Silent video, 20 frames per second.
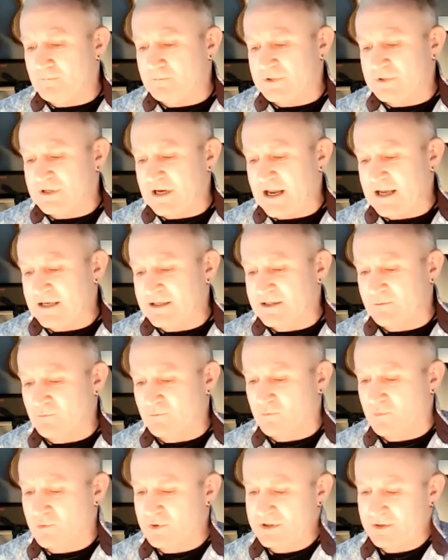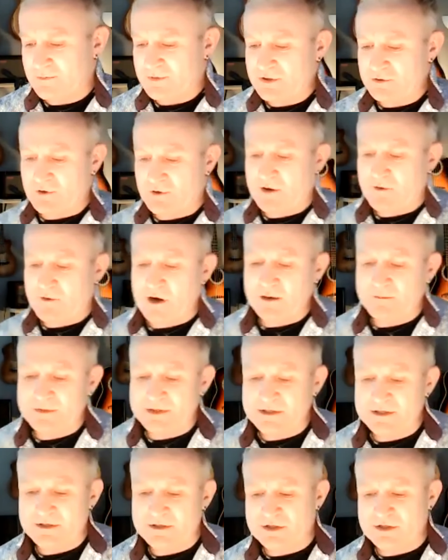She has some straight
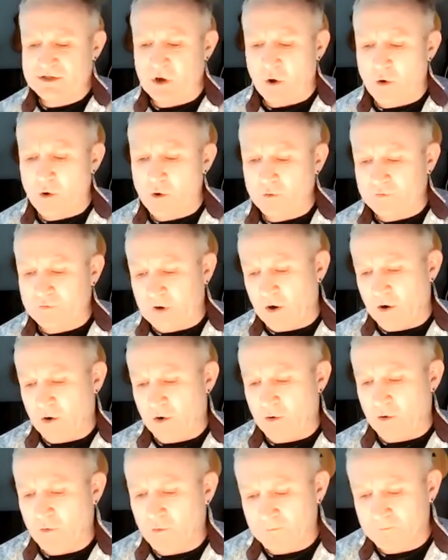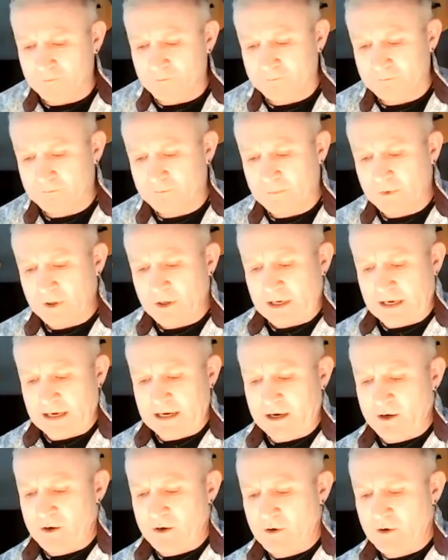rhymes, soul, toll,
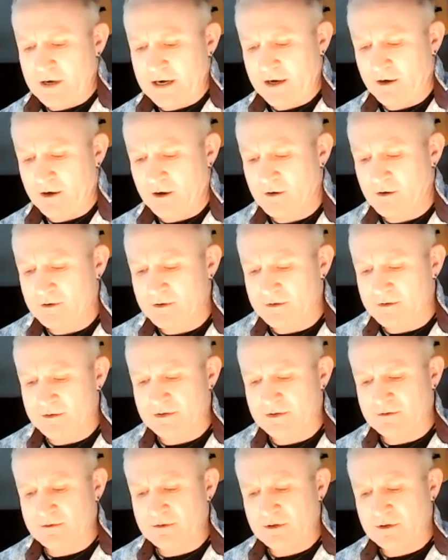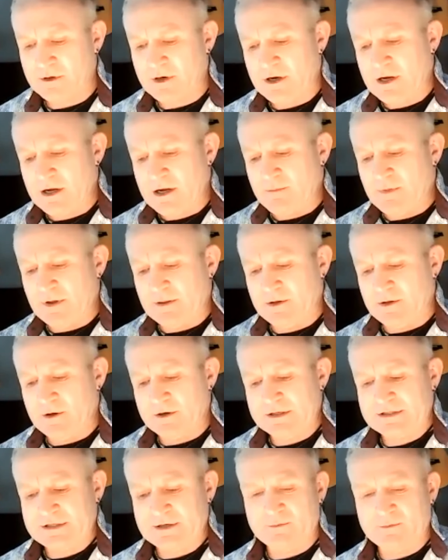ear, here. But
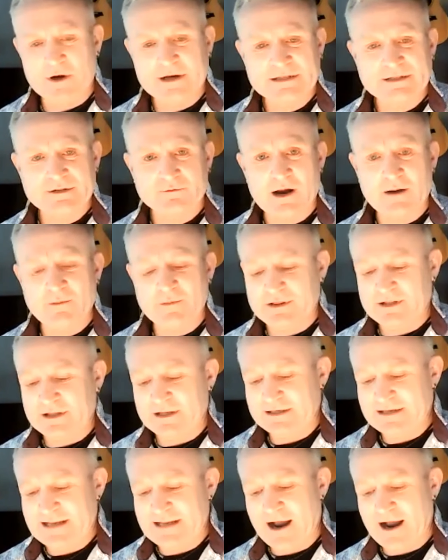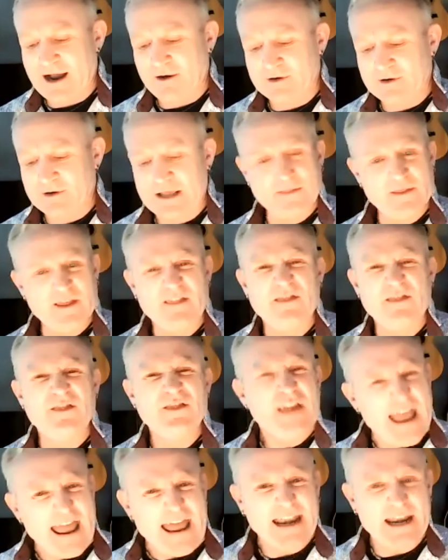notice she breaks the rhyme at the end, down, and
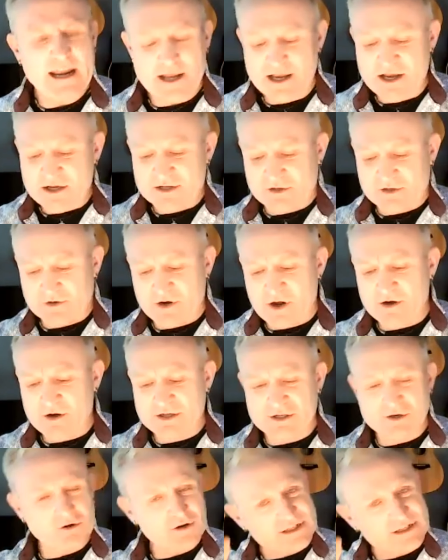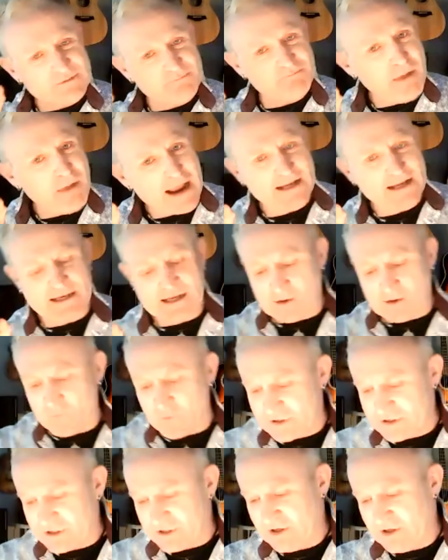then. So notice you're expecting
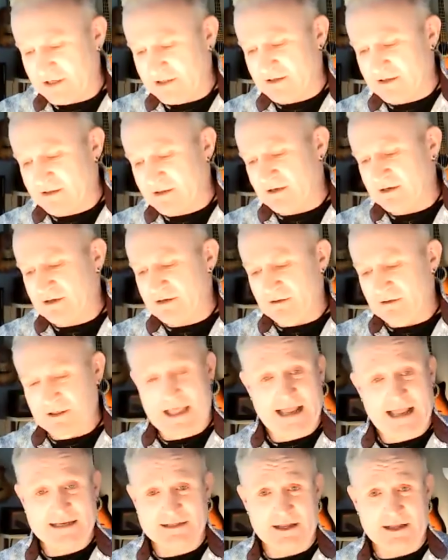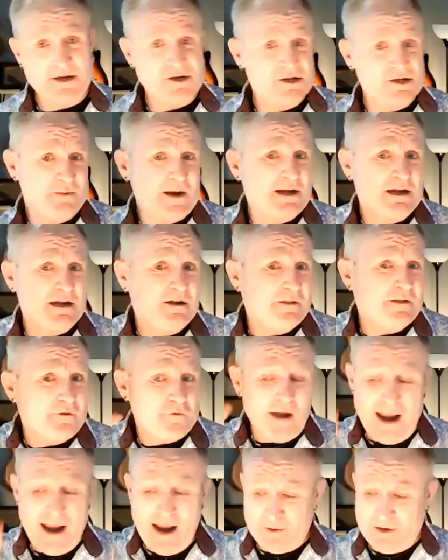when you get to the last line, you're expecting another
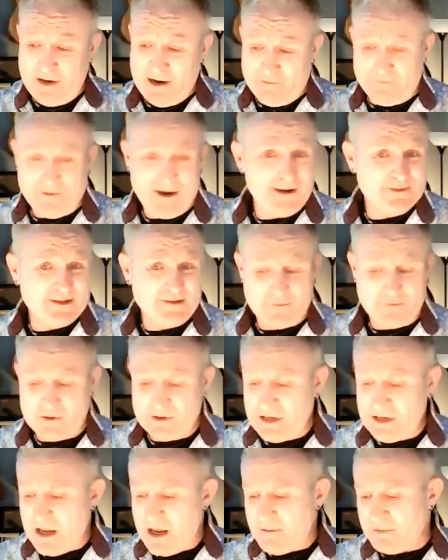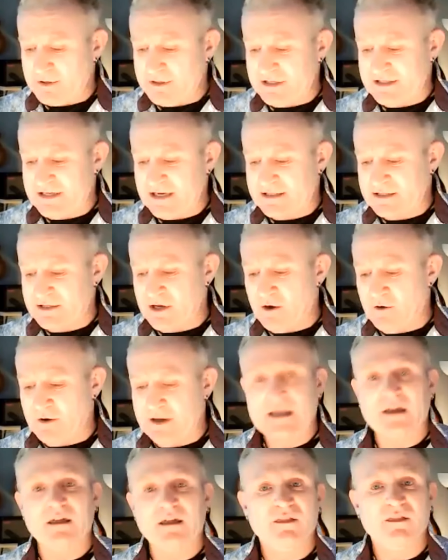rhyme. You have rhymes everywhere, but she says
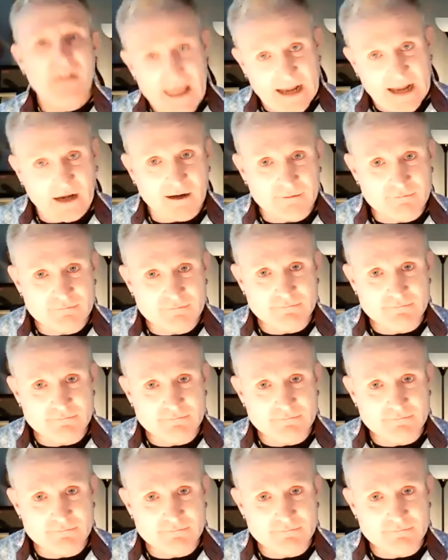knowing then.